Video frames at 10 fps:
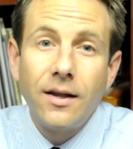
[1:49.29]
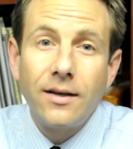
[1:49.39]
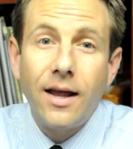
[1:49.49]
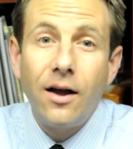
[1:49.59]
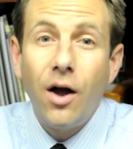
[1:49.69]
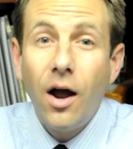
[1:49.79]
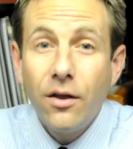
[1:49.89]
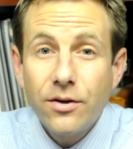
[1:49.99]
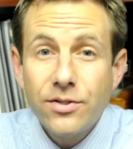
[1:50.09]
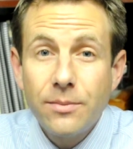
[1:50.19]
Now,
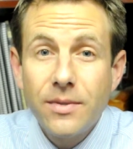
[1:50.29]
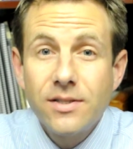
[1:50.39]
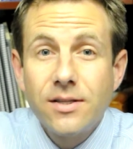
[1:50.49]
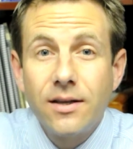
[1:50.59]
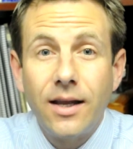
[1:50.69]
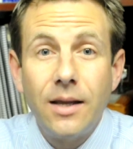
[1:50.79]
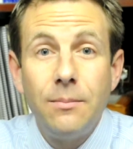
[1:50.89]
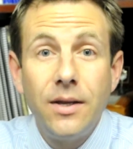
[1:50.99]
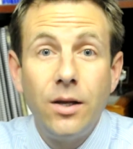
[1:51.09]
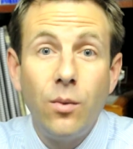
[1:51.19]
other treatments can
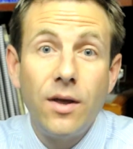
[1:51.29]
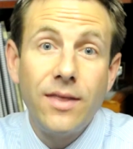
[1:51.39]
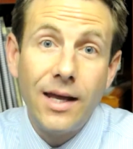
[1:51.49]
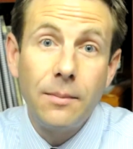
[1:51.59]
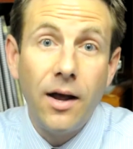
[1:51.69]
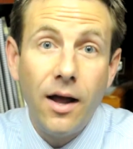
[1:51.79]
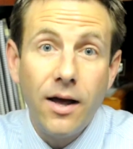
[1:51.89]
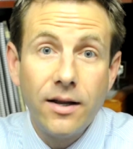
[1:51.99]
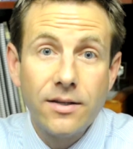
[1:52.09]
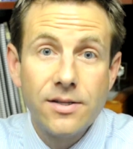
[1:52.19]
be with
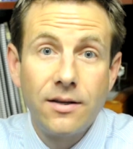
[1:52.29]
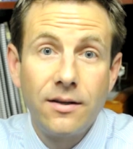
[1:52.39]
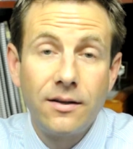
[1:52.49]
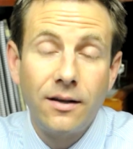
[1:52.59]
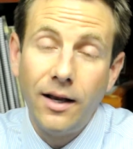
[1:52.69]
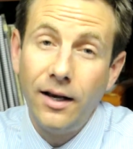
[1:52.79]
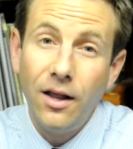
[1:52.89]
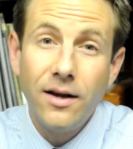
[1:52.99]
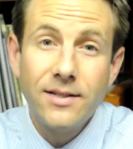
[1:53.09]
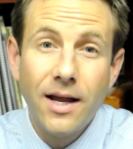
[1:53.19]
antibiotics, and a
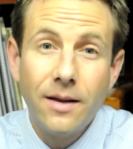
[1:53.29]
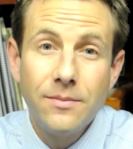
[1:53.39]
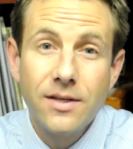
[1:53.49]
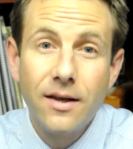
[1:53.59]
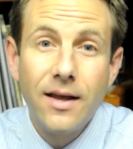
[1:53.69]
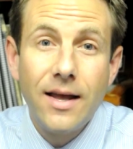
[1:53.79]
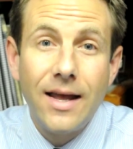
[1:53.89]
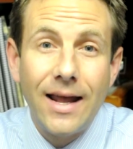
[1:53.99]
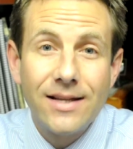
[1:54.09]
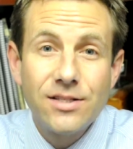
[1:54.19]
lot of times
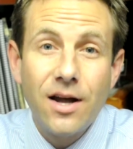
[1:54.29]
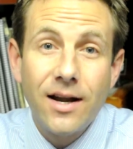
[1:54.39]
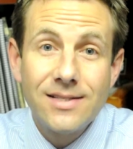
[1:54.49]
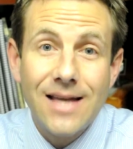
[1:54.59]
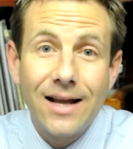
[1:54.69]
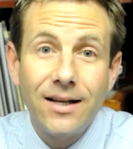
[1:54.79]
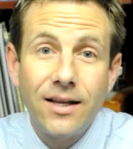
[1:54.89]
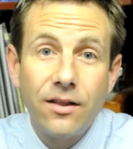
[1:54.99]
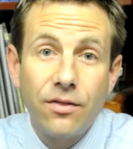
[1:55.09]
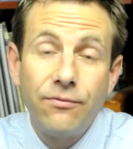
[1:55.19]
it's not
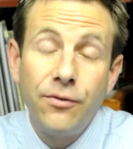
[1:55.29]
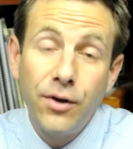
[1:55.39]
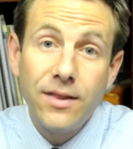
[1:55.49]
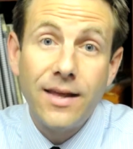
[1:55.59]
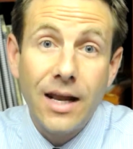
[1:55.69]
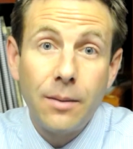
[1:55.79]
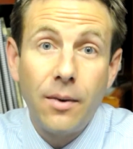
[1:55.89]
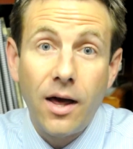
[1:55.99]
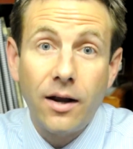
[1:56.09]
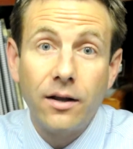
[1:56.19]
exactly fully the
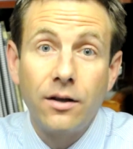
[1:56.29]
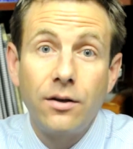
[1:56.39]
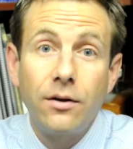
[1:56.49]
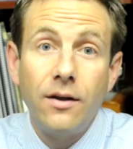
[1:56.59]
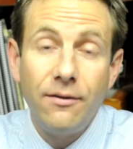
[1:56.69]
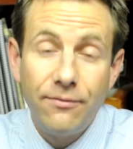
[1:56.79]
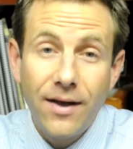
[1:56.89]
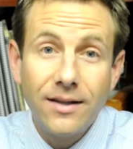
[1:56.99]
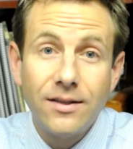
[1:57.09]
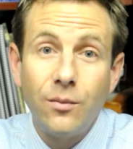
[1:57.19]
antibiotic
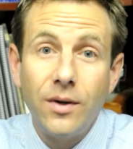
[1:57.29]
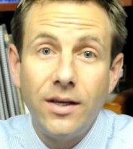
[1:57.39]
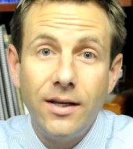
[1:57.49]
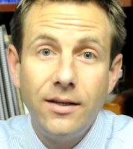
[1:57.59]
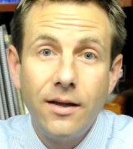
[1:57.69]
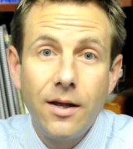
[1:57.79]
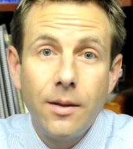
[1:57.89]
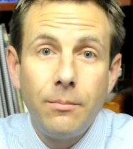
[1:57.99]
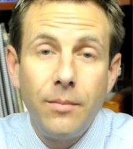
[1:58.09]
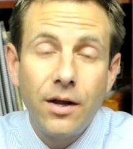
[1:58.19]
effect that we need,
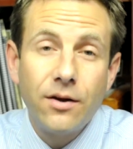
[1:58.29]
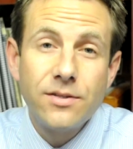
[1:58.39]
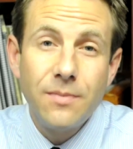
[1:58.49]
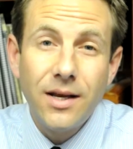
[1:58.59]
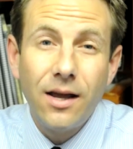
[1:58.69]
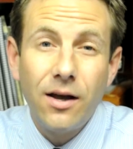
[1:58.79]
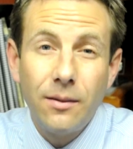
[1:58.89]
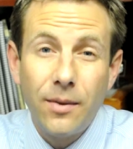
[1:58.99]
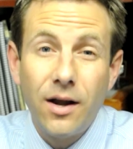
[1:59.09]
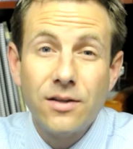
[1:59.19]
because many
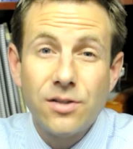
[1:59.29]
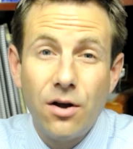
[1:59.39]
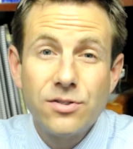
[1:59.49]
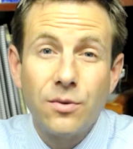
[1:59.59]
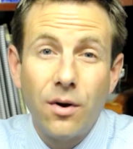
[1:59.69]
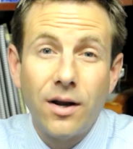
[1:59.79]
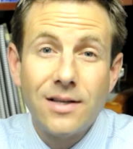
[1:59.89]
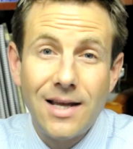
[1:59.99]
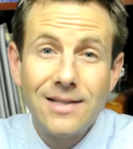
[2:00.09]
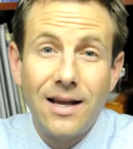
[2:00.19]
antibiotics also work as
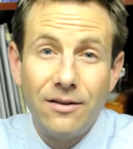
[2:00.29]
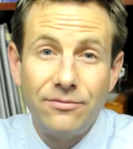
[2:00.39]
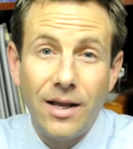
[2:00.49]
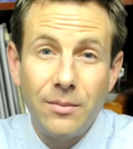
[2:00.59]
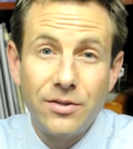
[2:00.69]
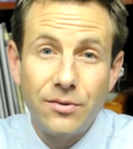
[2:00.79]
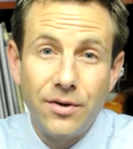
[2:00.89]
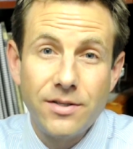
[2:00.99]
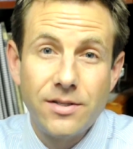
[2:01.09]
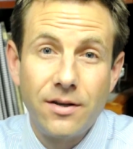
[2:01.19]

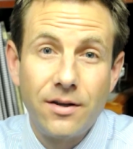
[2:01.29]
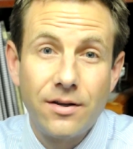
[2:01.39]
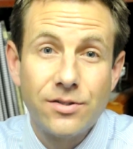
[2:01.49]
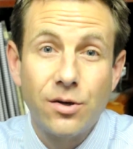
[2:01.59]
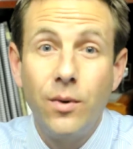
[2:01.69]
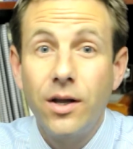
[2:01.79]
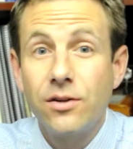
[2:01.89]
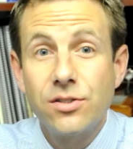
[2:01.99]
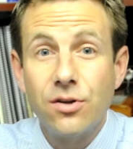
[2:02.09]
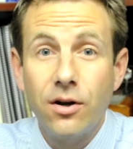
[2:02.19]
anti-inflammatories. So we could
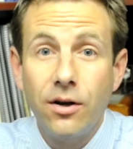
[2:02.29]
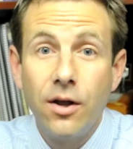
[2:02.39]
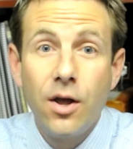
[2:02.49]
start